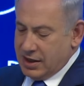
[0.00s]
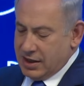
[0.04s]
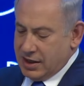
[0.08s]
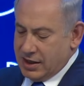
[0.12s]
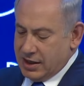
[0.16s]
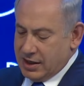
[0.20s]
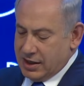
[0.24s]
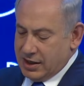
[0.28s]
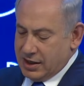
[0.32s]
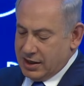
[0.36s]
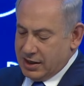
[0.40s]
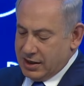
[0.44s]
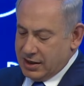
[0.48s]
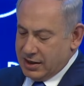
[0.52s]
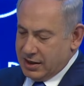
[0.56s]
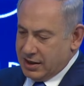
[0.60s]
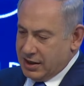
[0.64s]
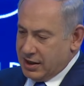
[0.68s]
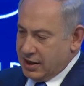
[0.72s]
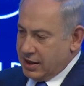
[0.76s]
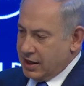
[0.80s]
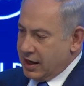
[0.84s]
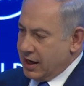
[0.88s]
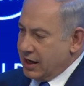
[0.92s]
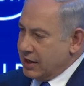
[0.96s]
Uh,
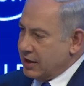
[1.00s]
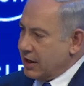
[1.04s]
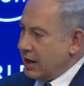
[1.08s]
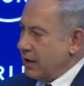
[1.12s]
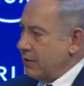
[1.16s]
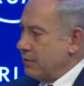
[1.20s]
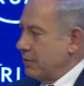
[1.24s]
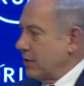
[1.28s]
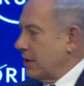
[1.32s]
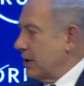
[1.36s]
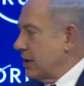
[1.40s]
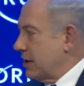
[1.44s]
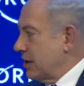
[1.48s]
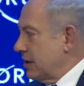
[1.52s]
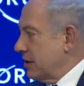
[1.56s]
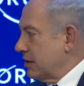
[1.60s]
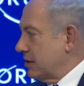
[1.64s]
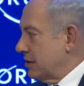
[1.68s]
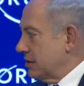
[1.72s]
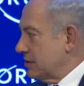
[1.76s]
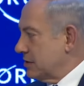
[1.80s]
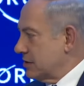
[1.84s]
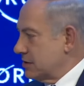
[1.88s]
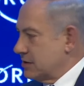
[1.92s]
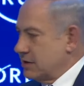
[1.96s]
I, I, really think
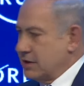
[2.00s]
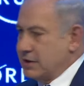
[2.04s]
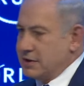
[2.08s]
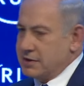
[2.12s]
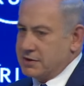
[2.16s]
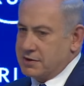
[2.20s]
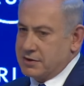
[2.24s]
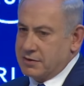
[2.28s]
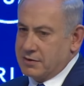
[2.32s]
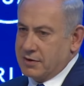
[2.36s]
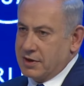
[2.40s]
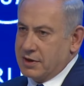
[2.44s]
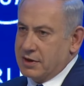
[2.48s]
this is the issue.